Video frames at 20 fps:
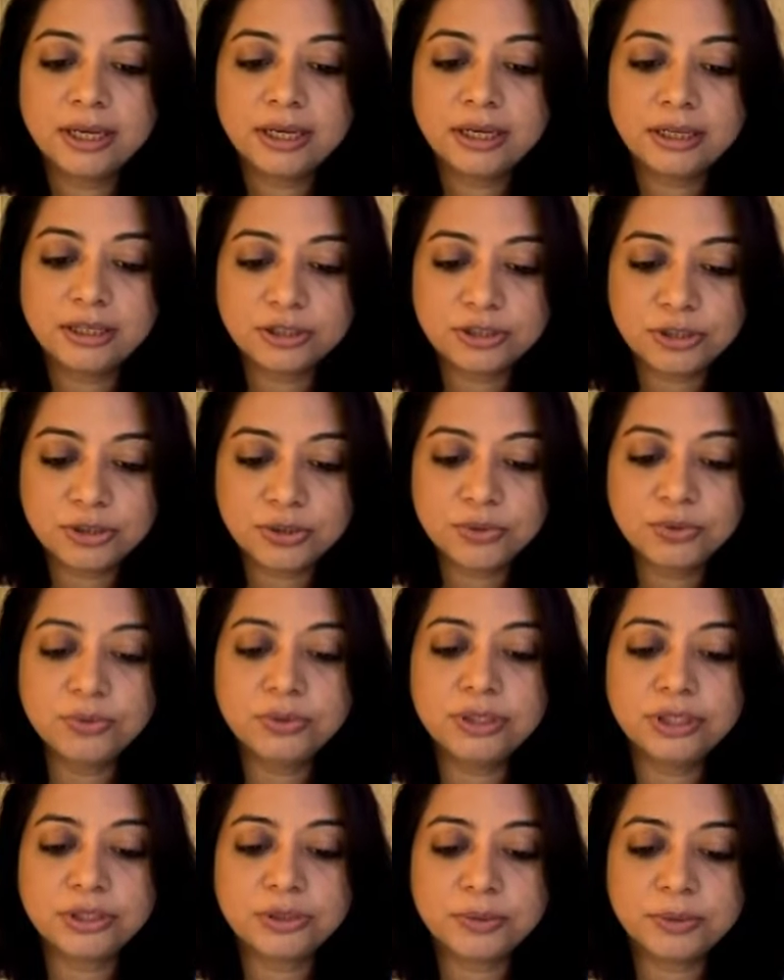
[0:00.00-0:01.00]
to
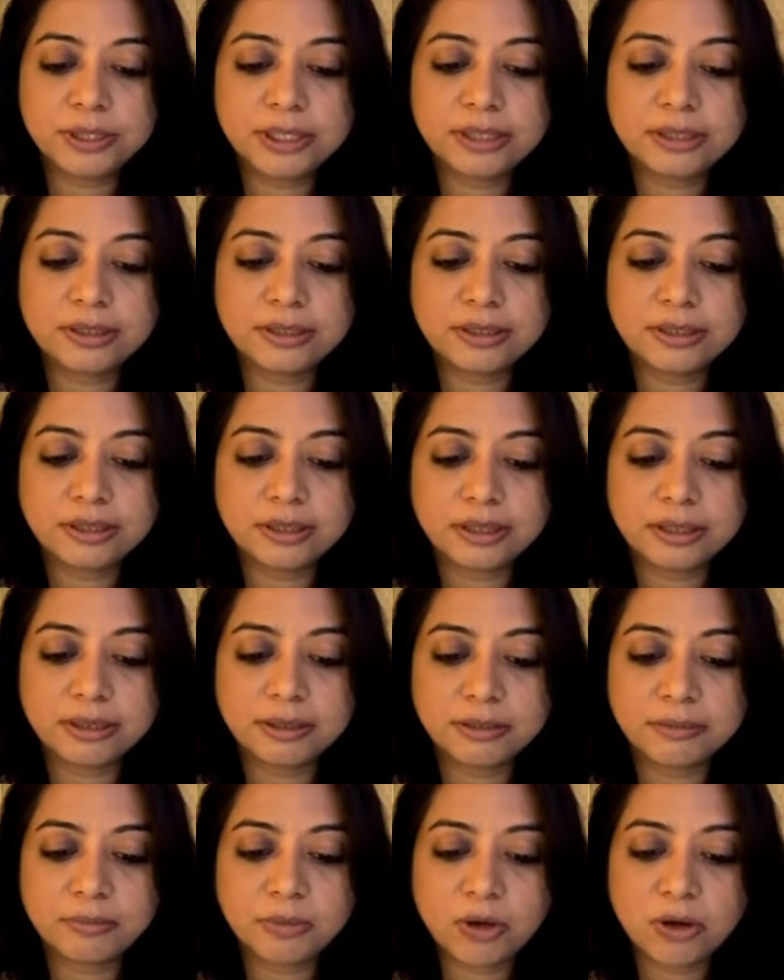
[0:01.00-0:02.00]
the Twitter
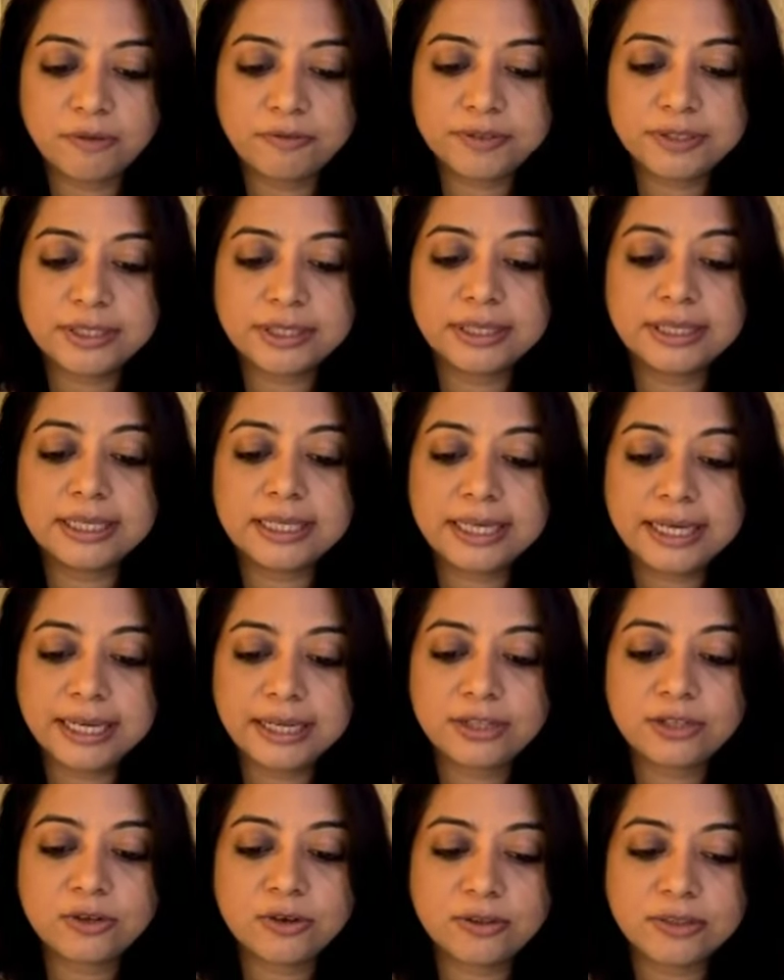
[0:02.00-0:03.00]
officer
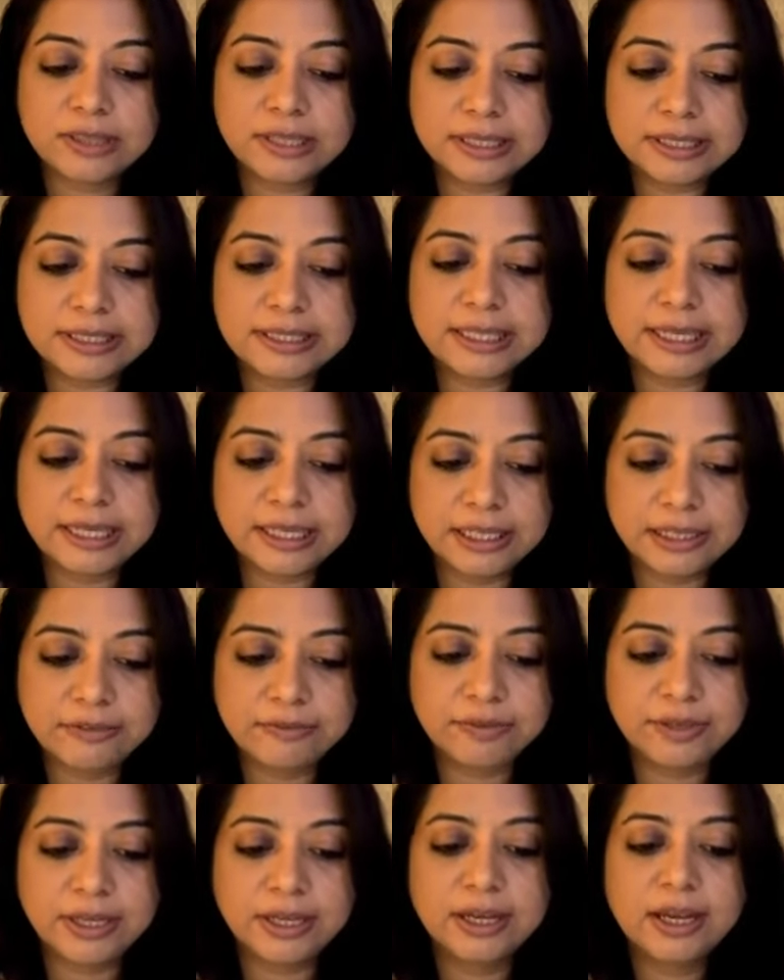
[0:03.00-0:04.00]
late on Thursday
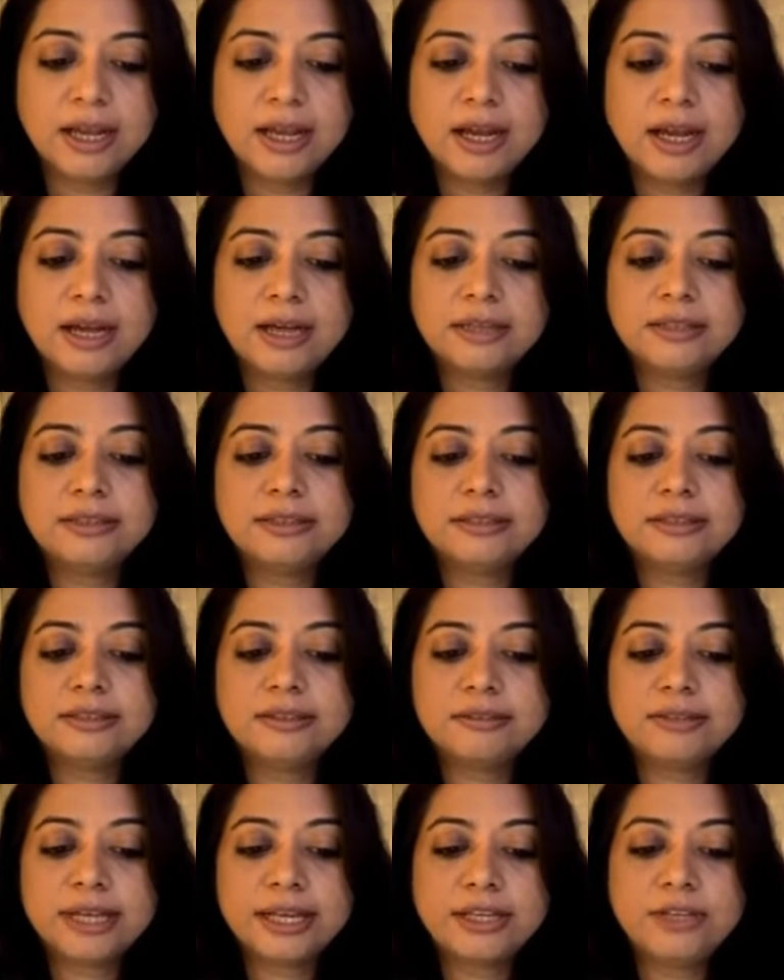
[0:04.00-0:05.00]
evening under
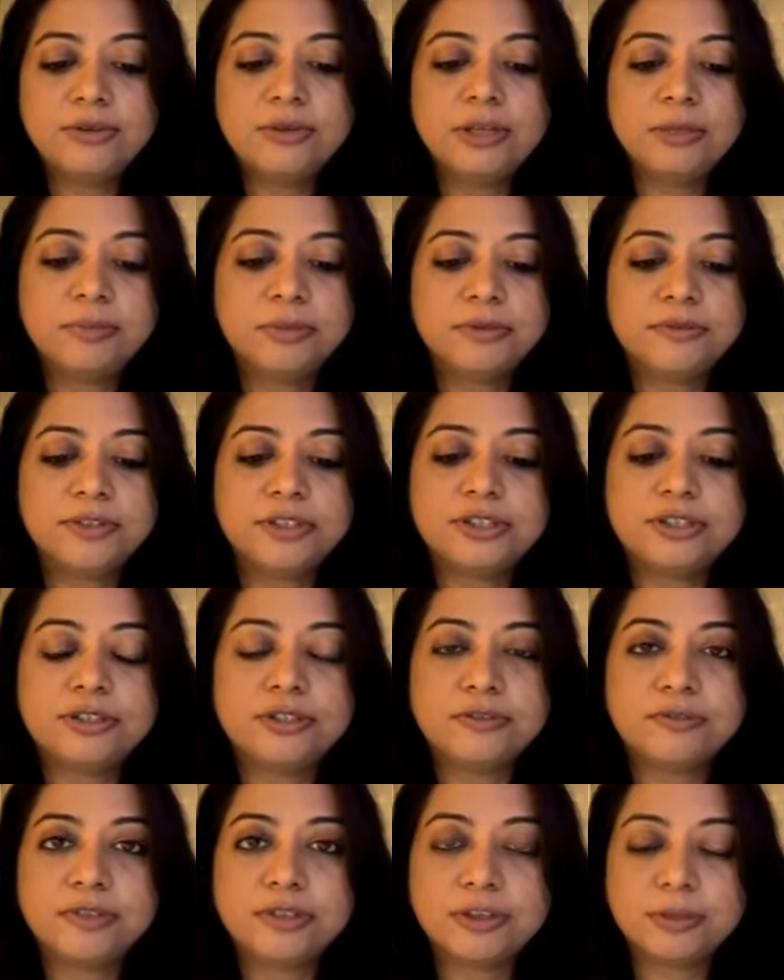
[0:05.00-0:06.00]
the regular provisions
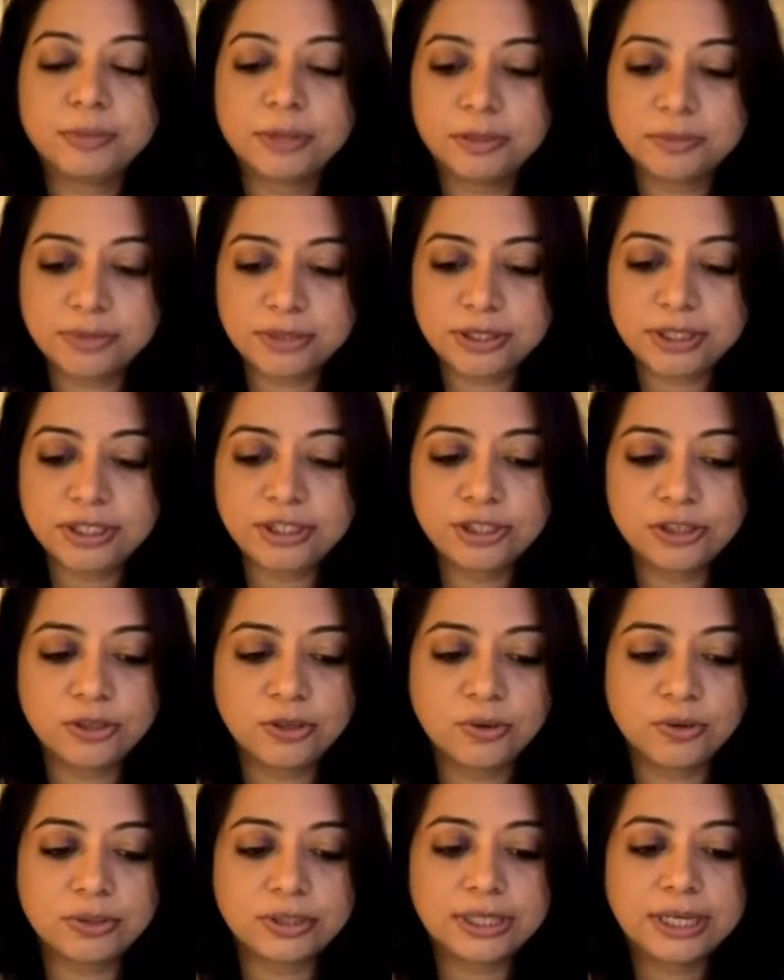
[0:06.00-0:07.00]
of the Criminal Procedure
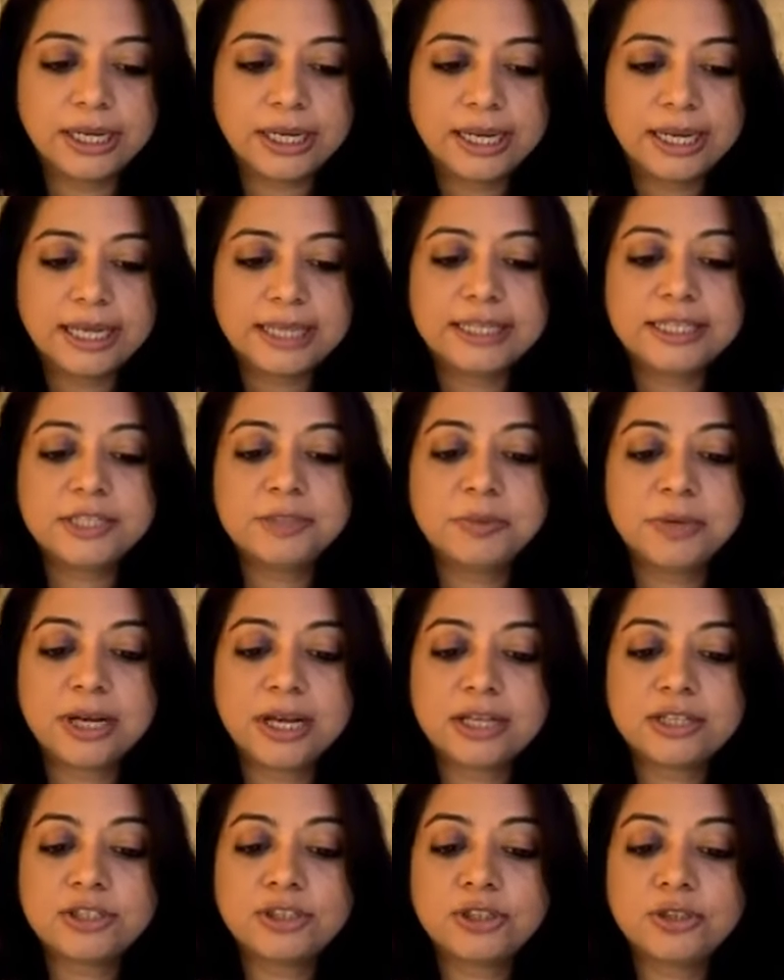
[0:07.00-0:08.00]
Court, and he's been
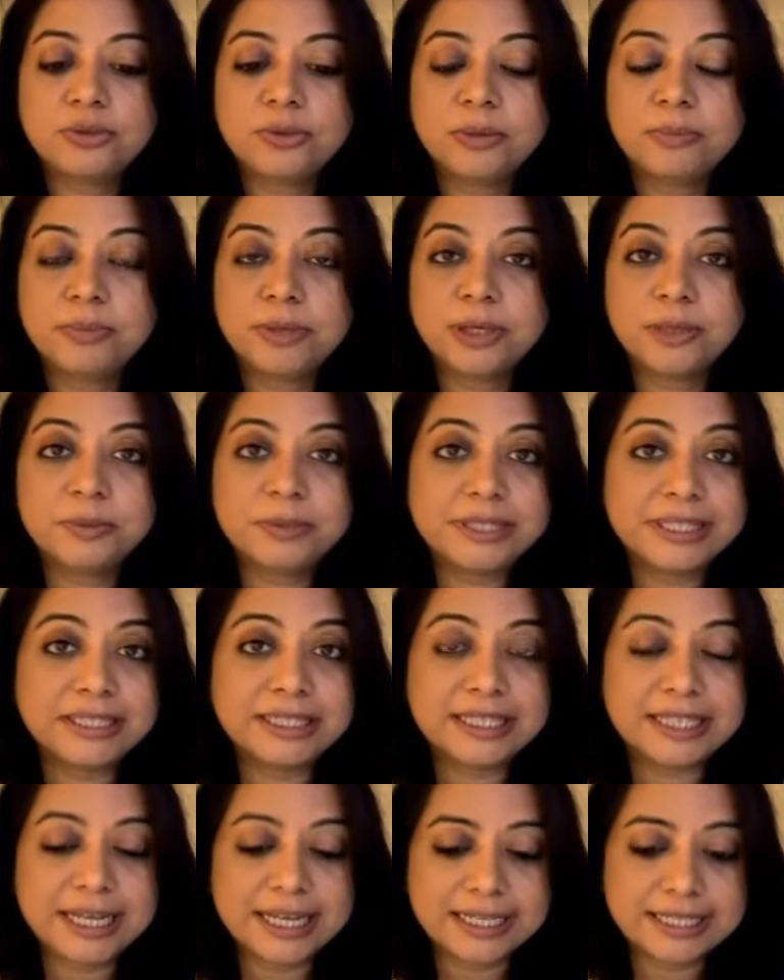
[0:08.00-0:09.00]
asked to appear within
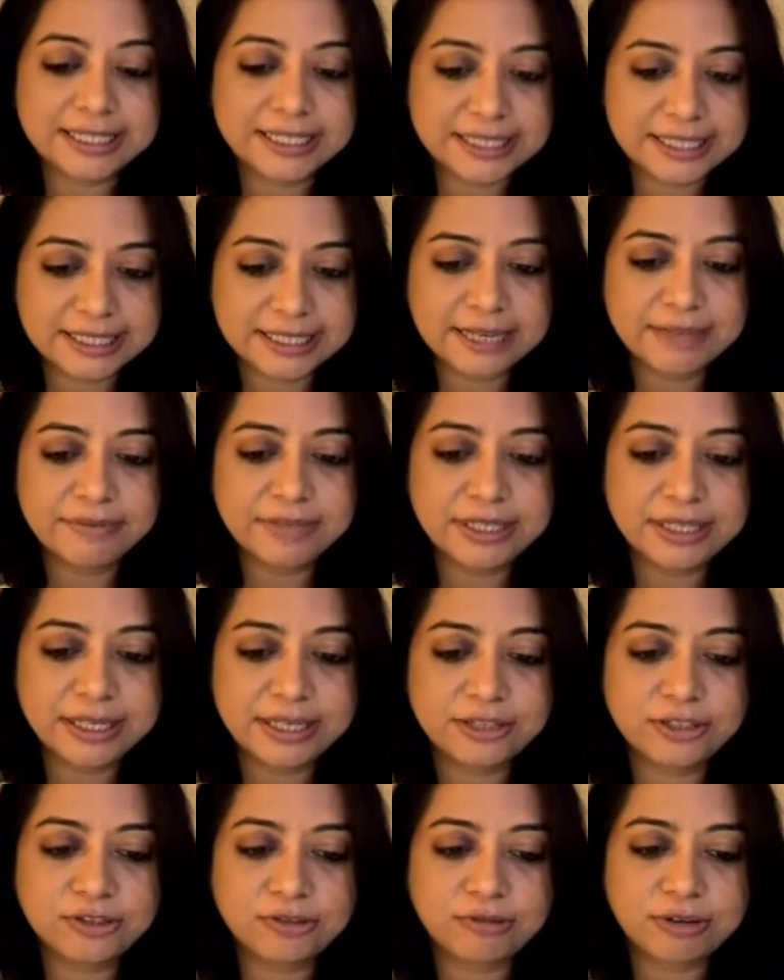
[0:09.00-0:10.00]
the next 7
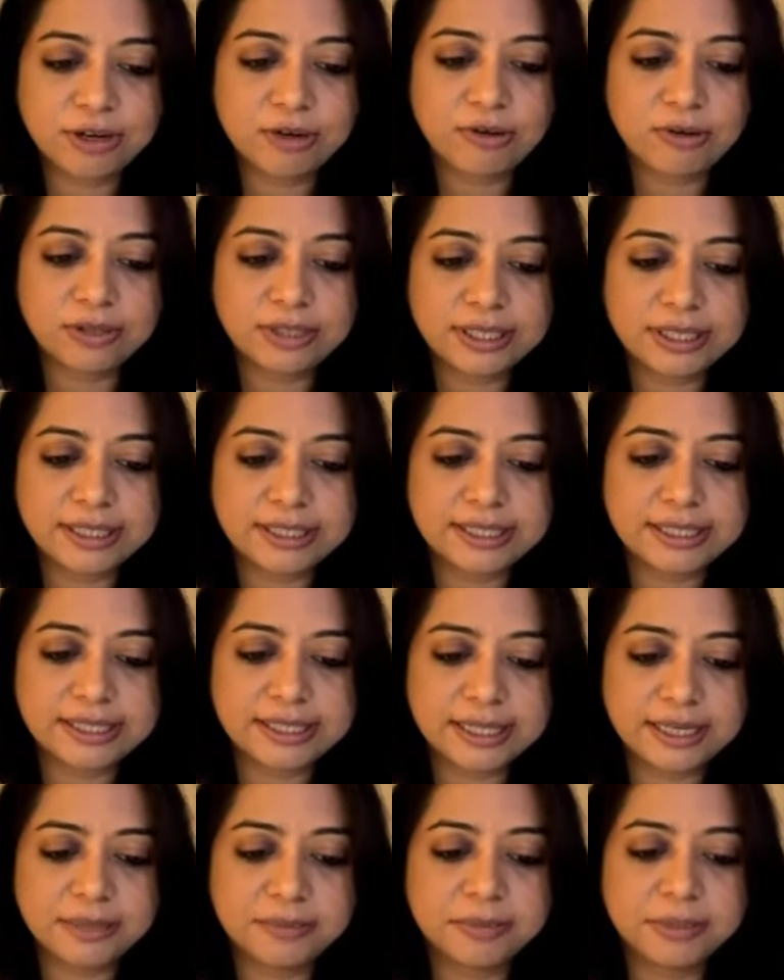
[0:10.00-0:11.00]
days to record his
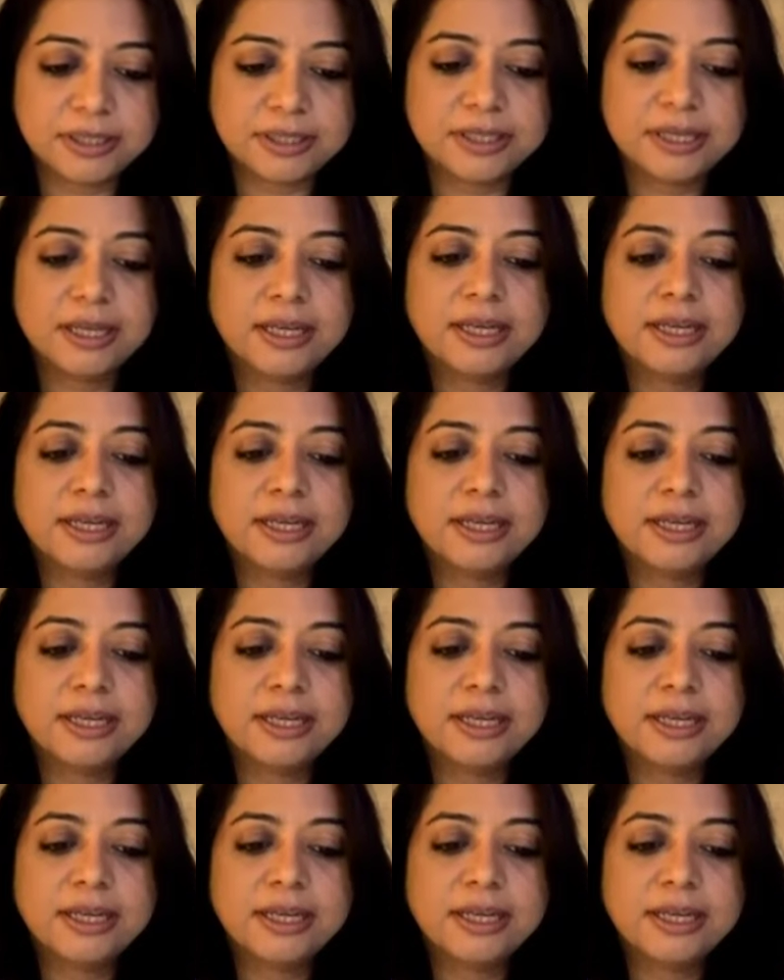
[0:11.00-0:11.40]
statement.